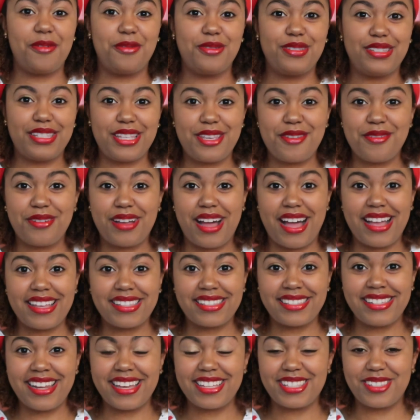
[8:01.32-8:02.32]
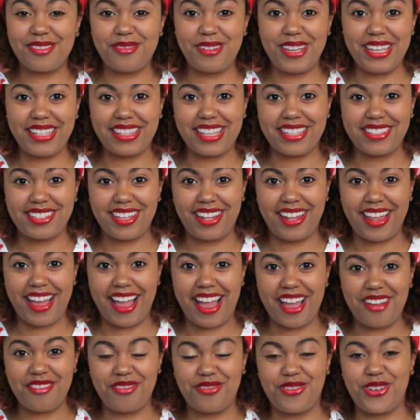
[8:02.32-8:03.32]
I will see you guys next week. That's all I
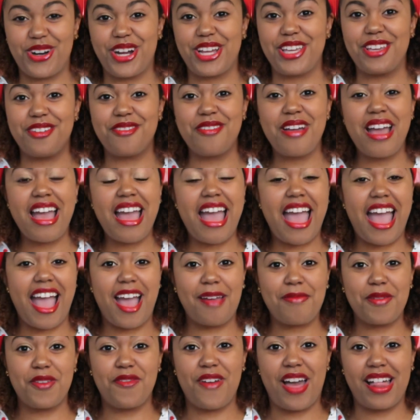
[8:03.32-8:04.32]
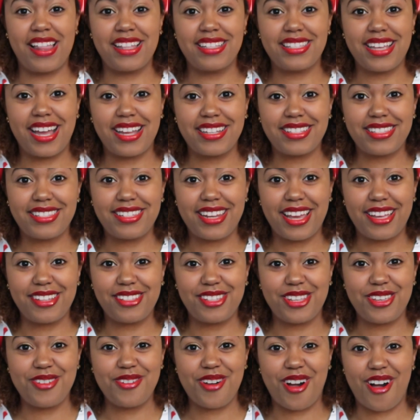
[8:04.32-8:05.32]
have for you. Happy Valentine's Day
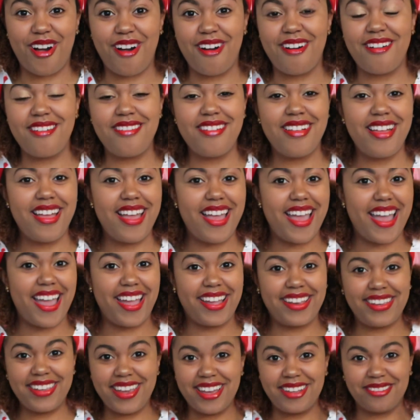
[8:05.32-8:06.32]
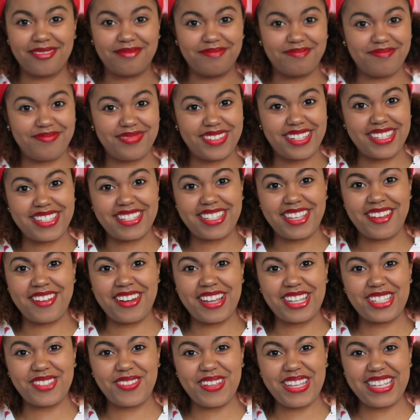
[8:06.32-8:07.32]
to you all, and yeah, see
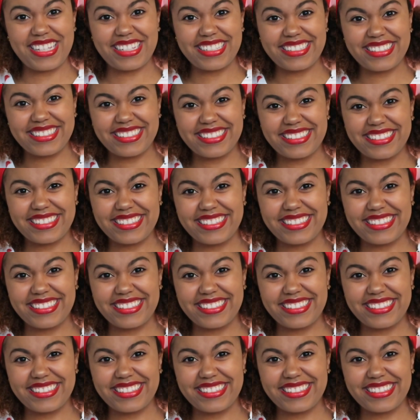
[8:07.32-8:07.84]
you next week.